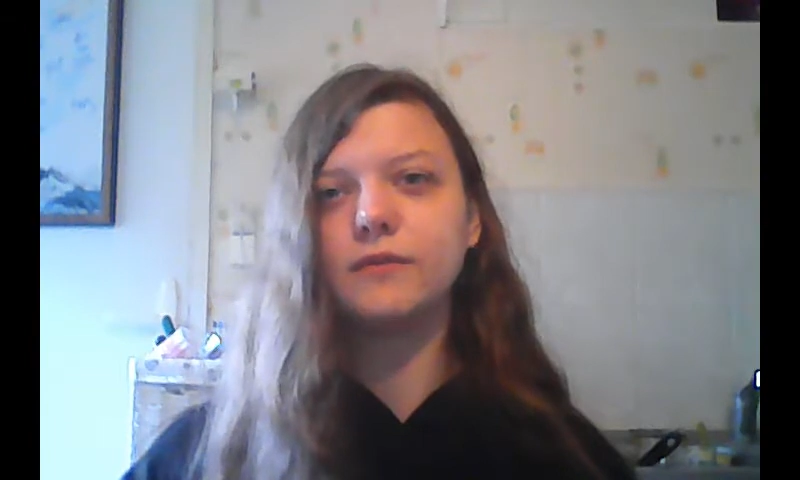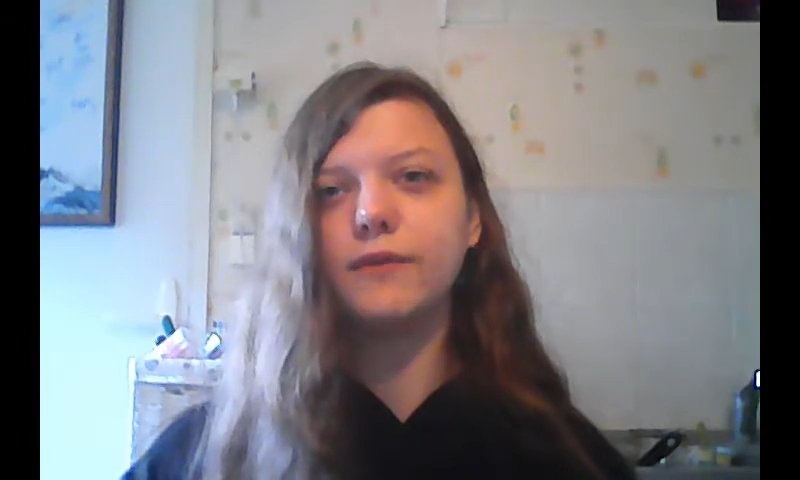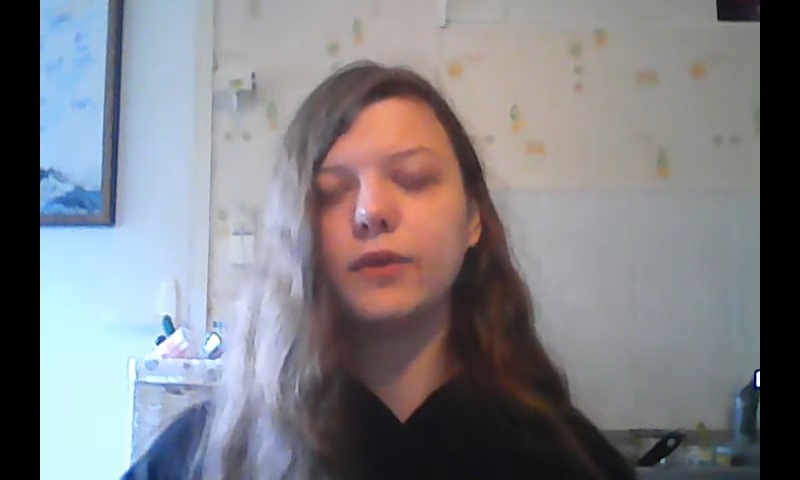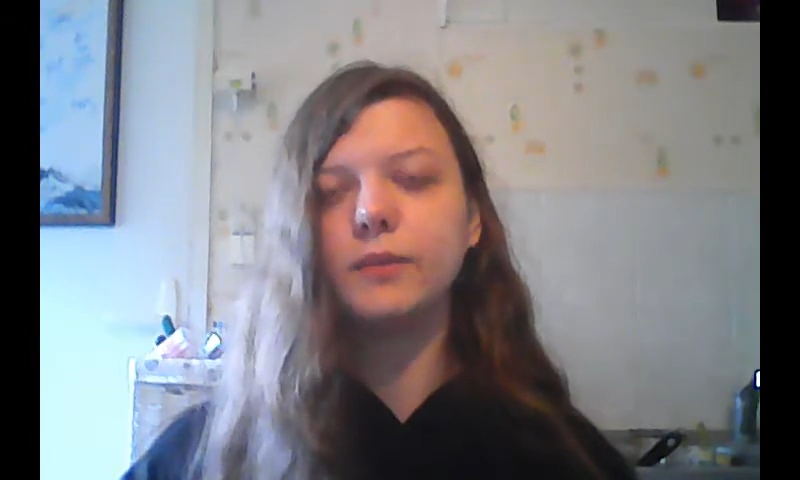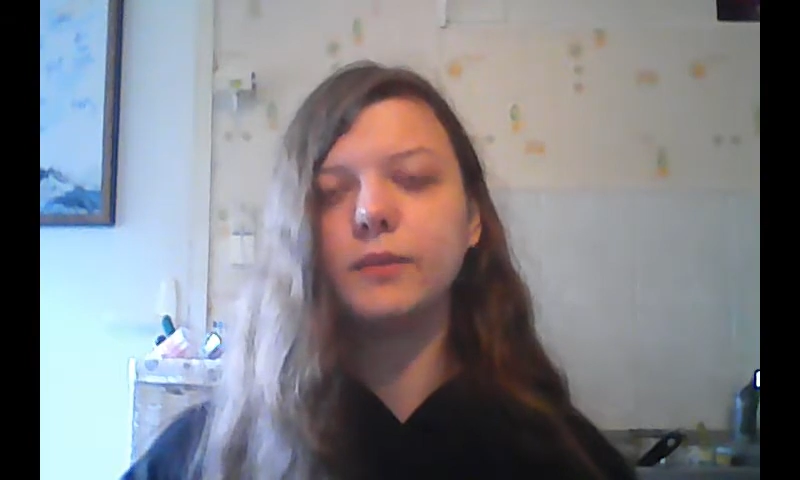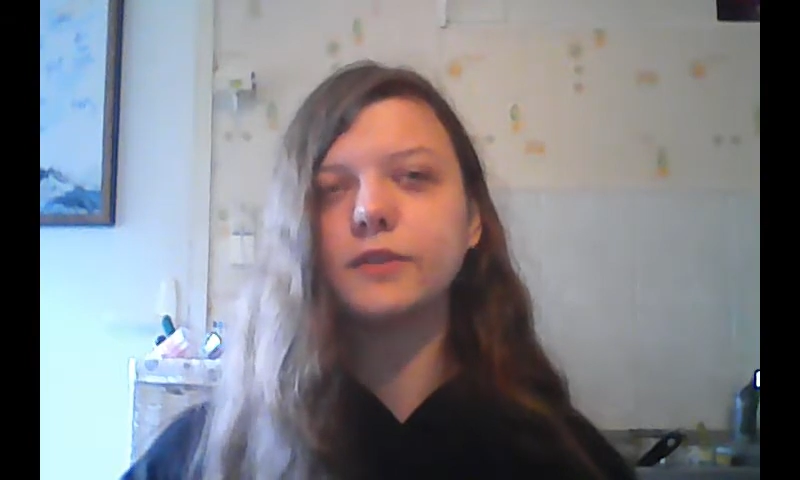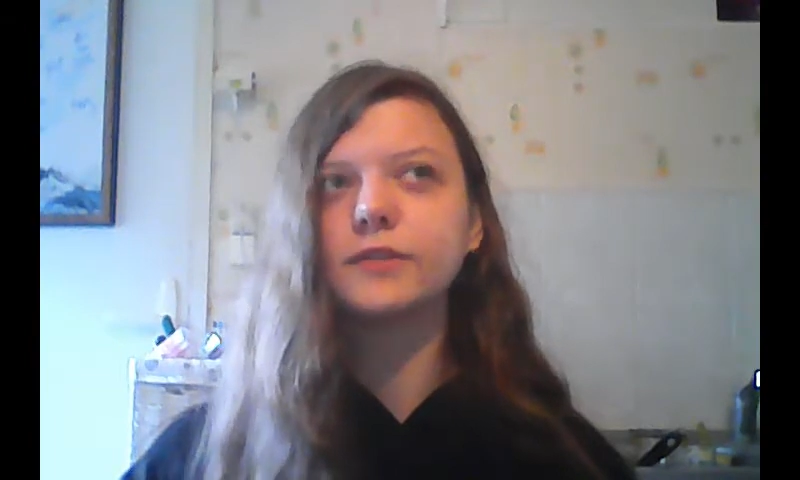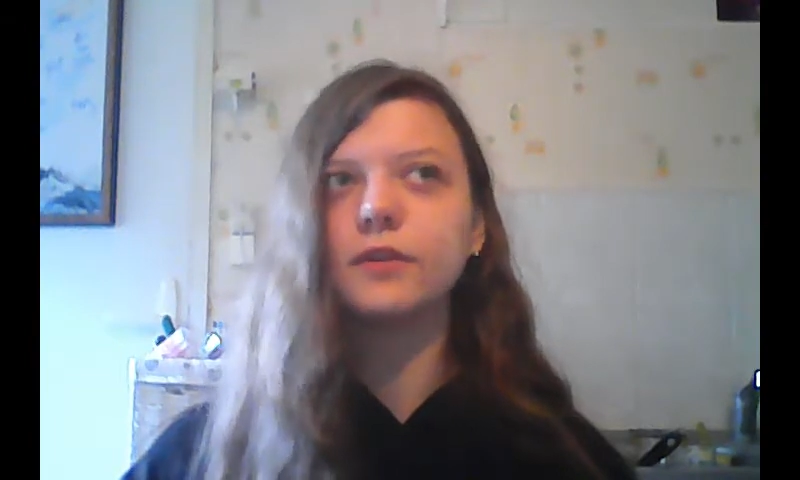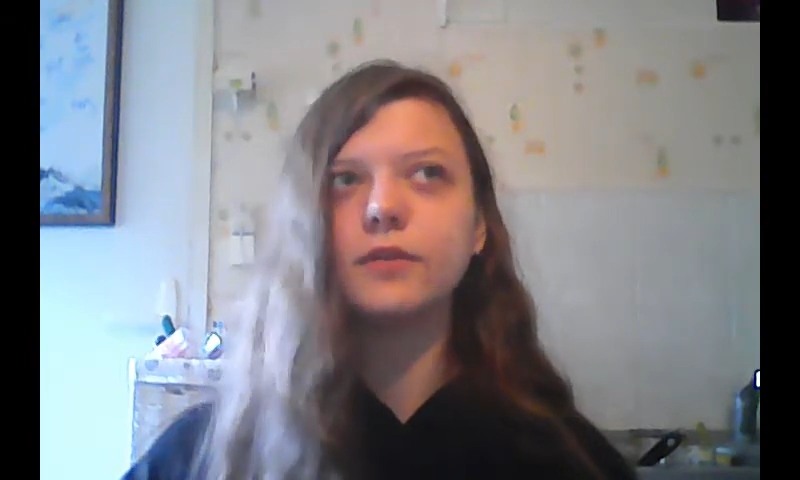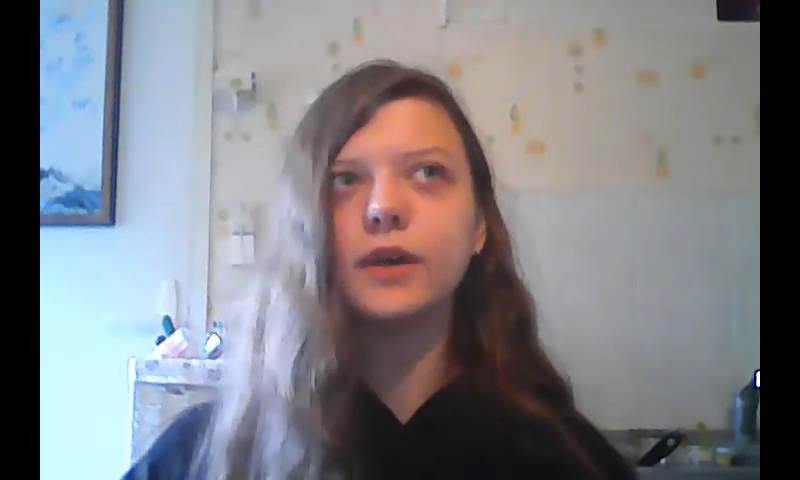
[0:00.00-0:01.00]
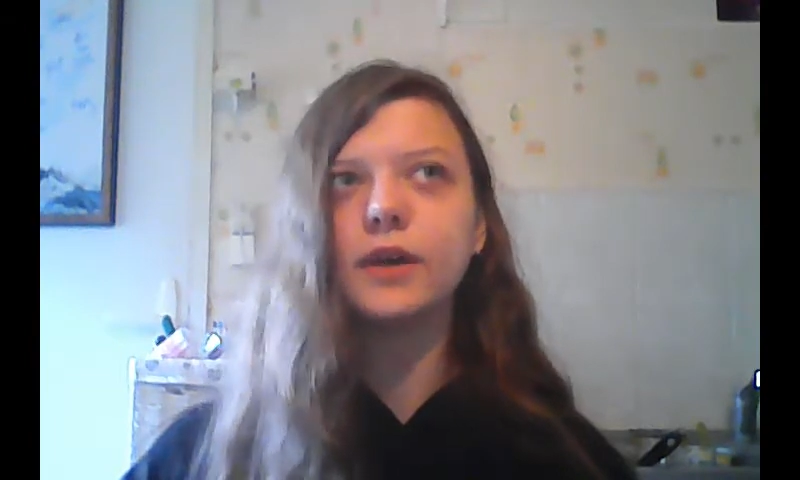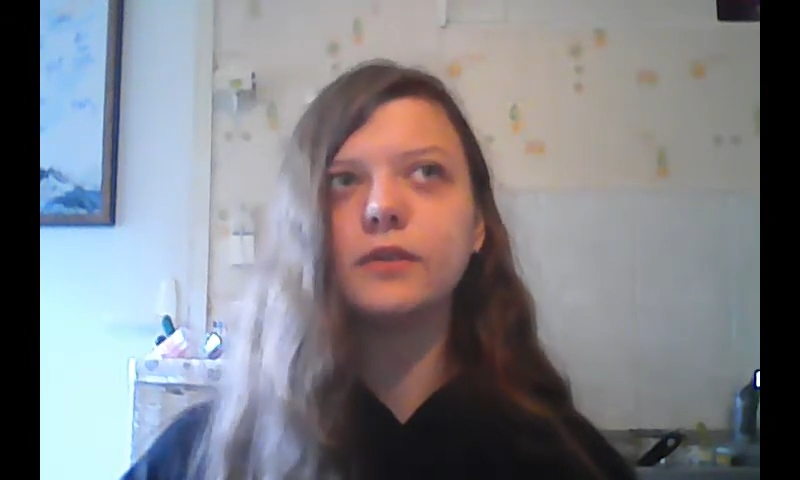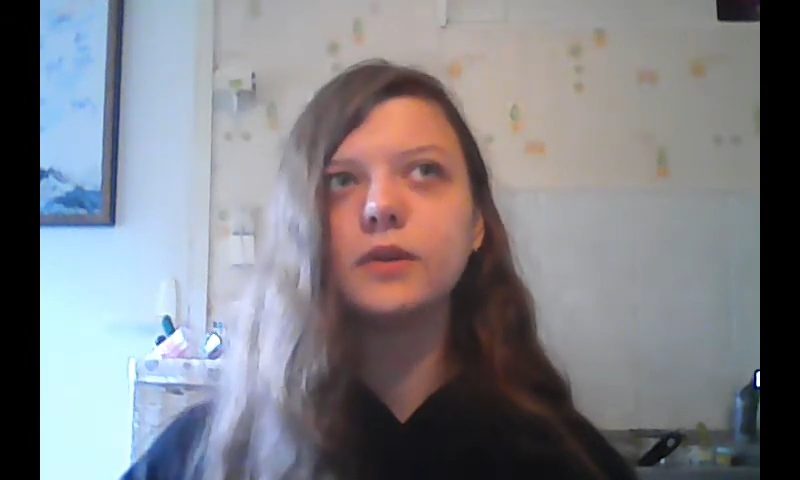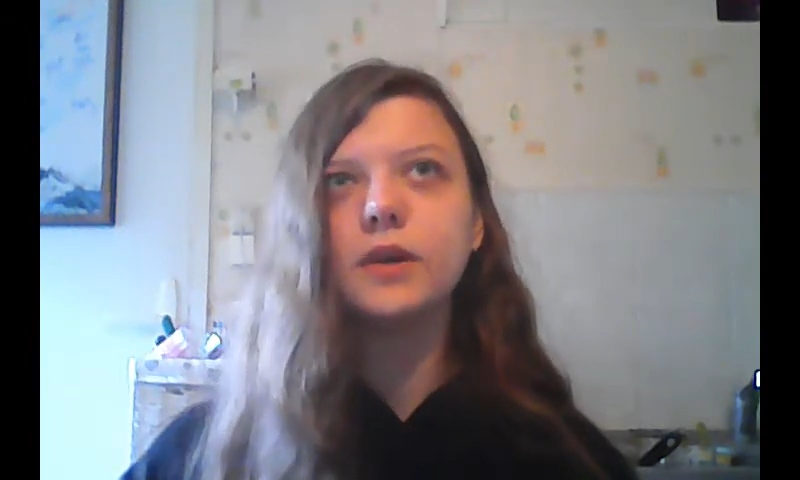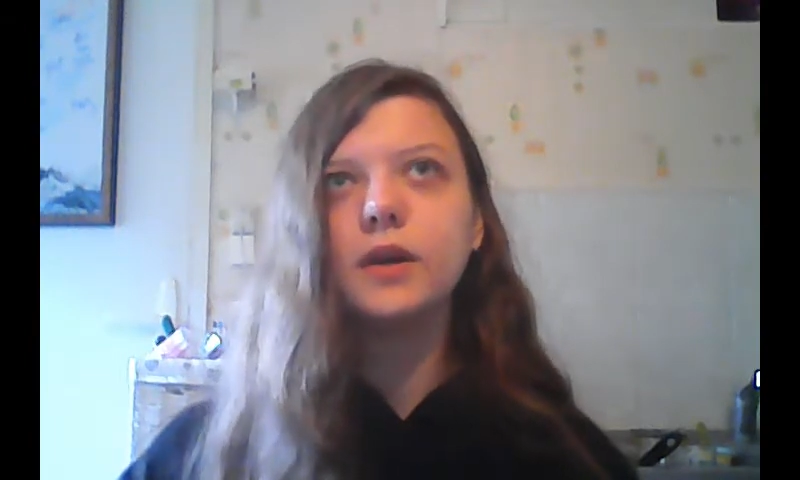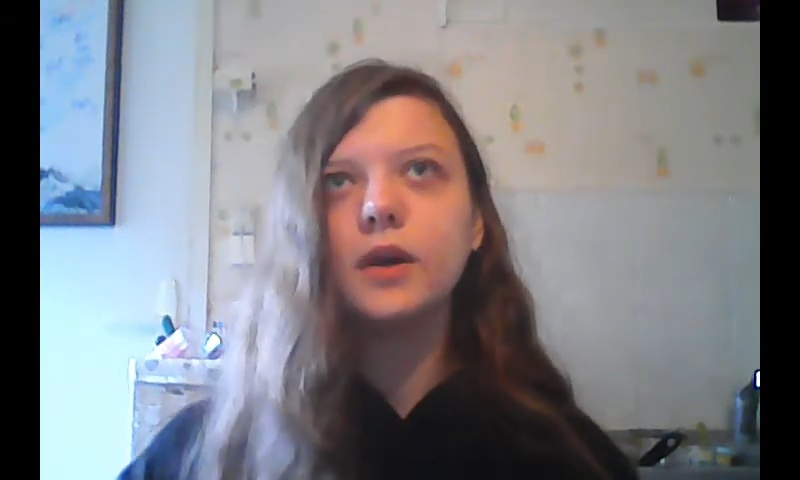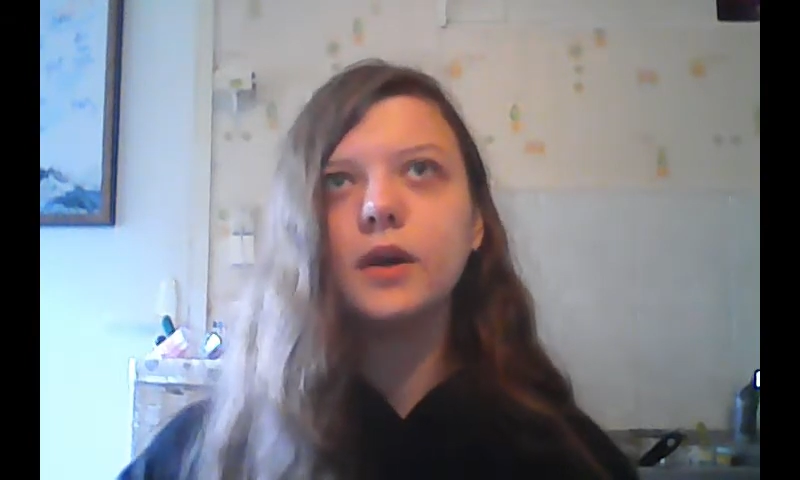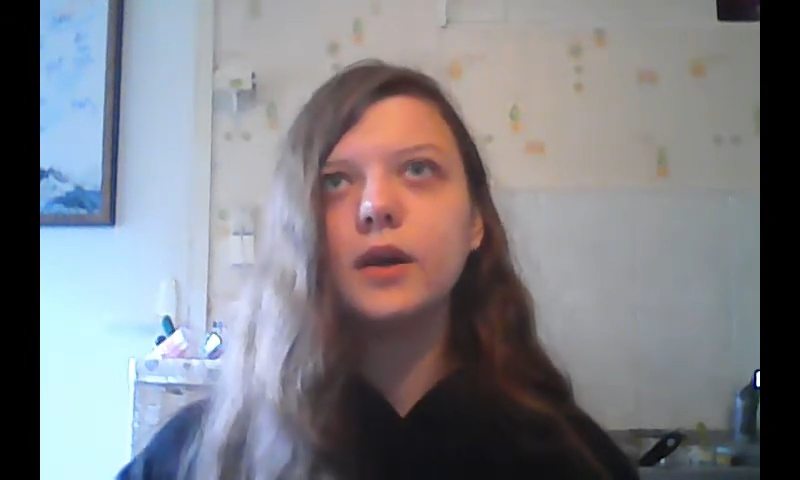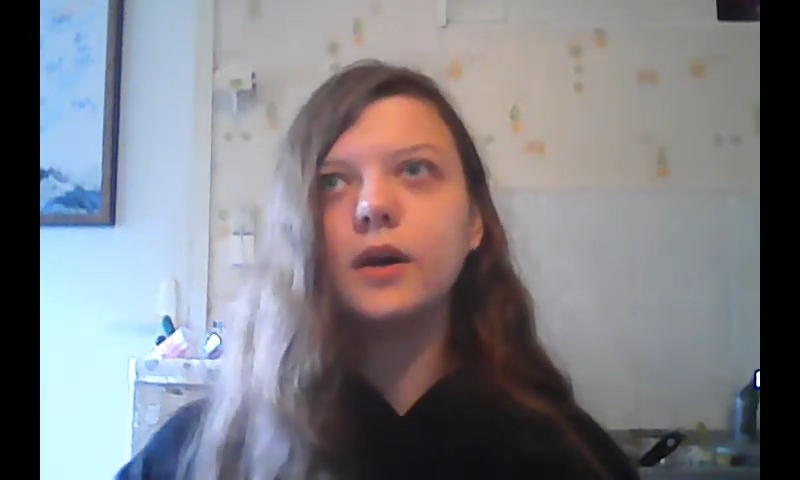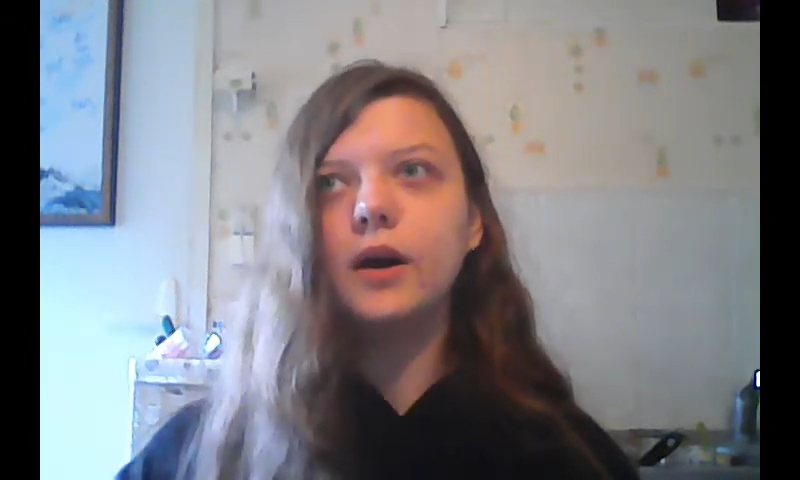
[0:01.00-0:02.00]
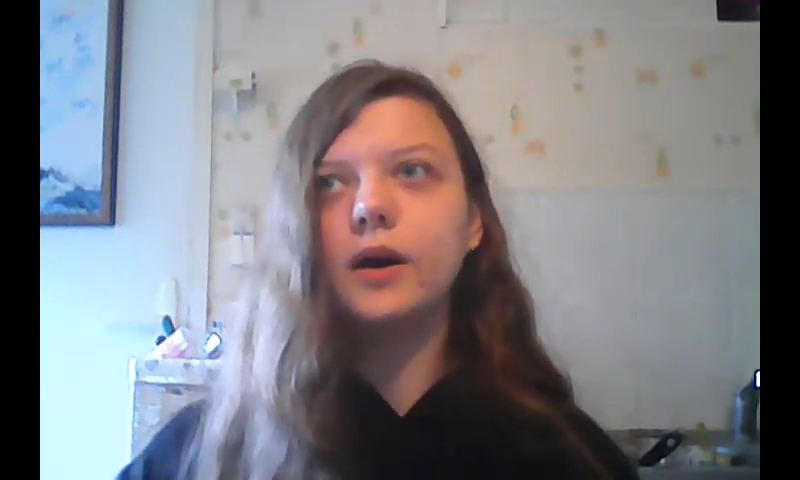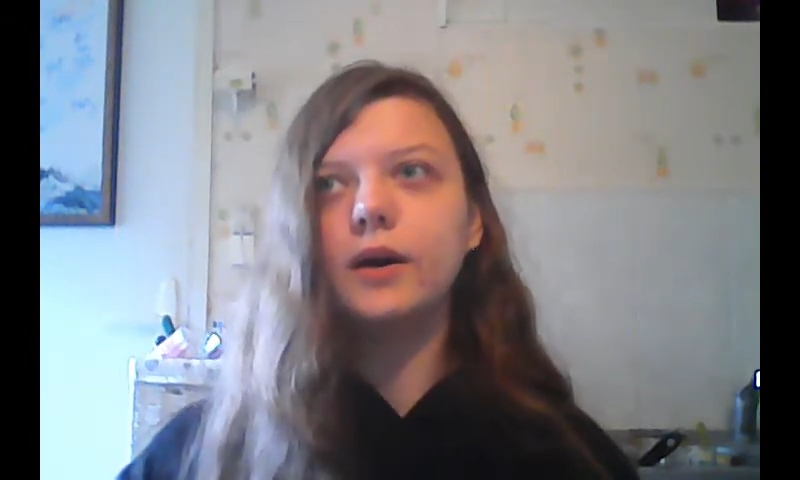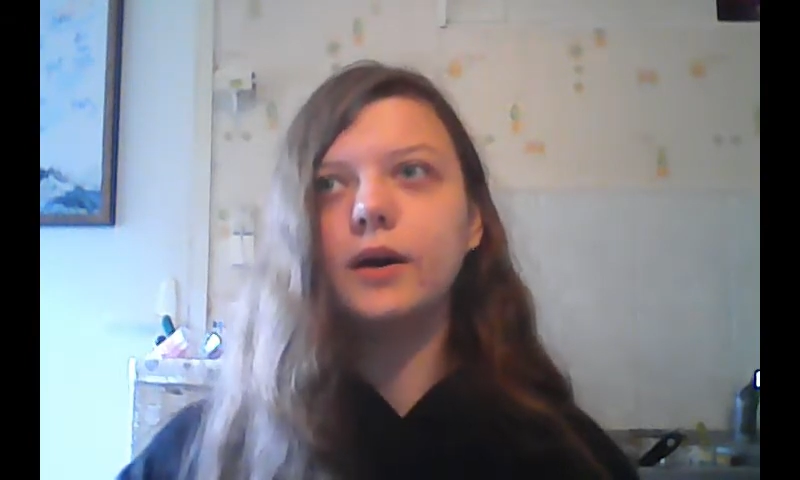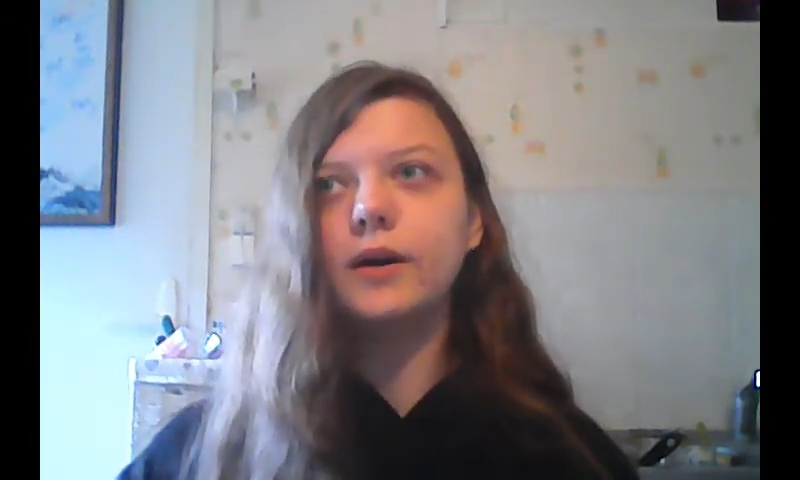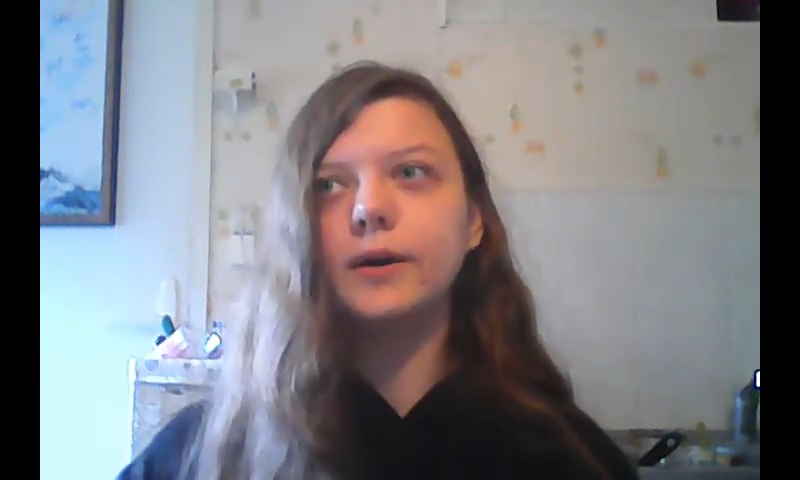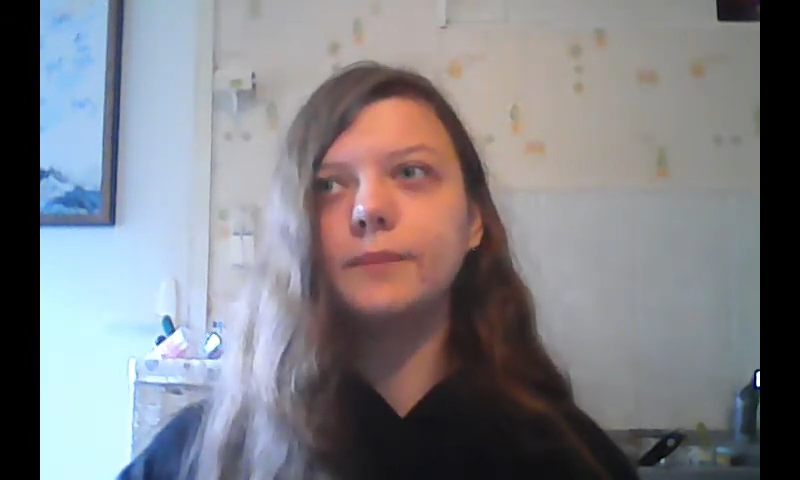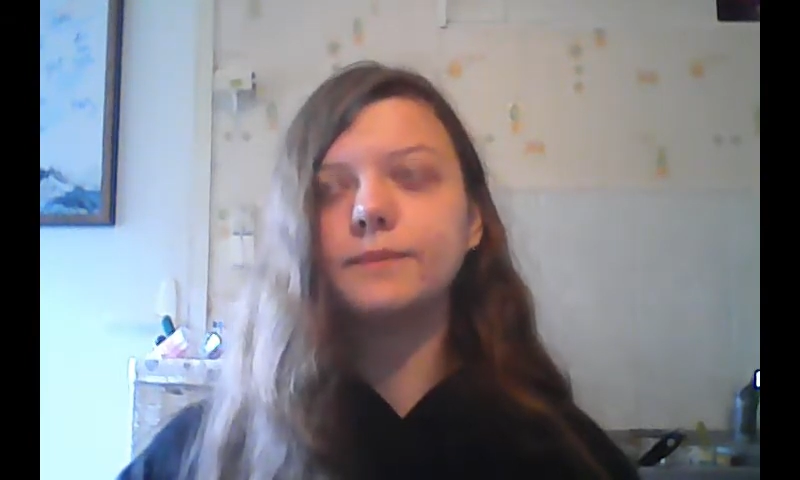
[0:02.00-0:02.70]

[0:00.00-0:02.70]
40 minutes ago now.